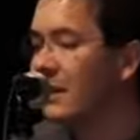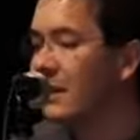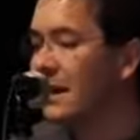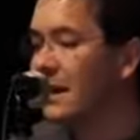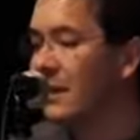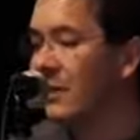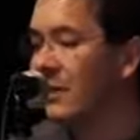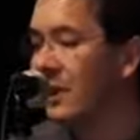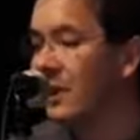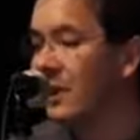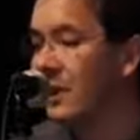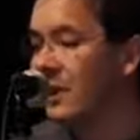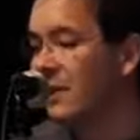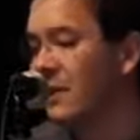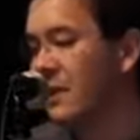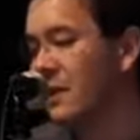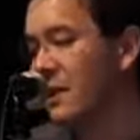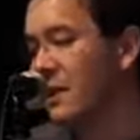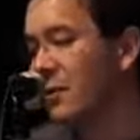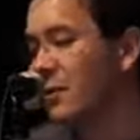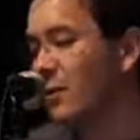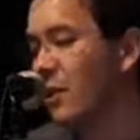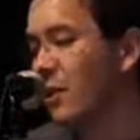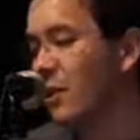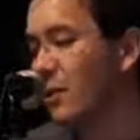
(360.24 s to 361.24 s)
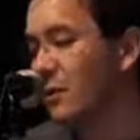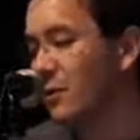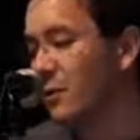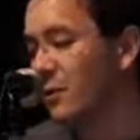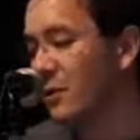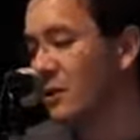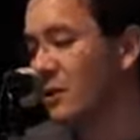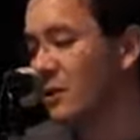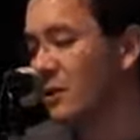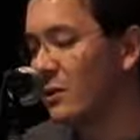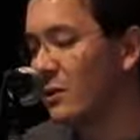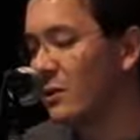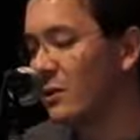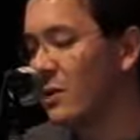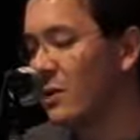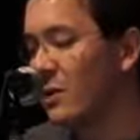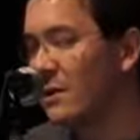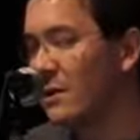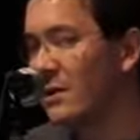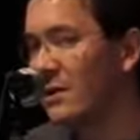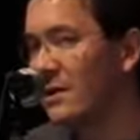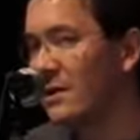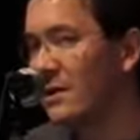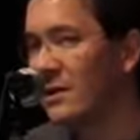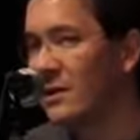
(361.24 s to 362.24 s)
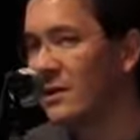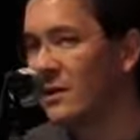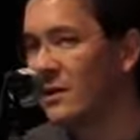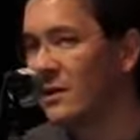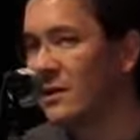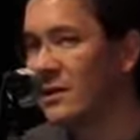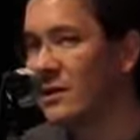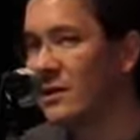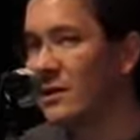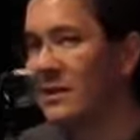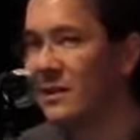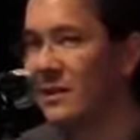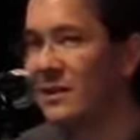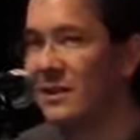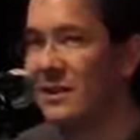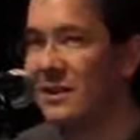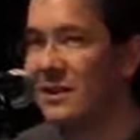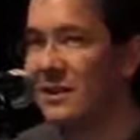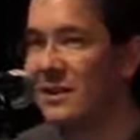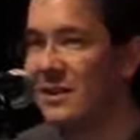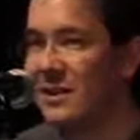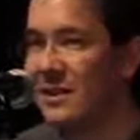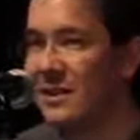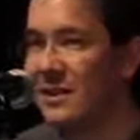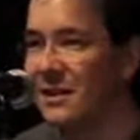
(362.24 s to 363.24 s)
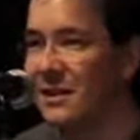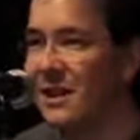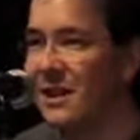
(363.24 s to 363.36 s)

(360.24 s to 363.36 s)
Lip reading: And even The Arrival, when you look at it, it's not a singular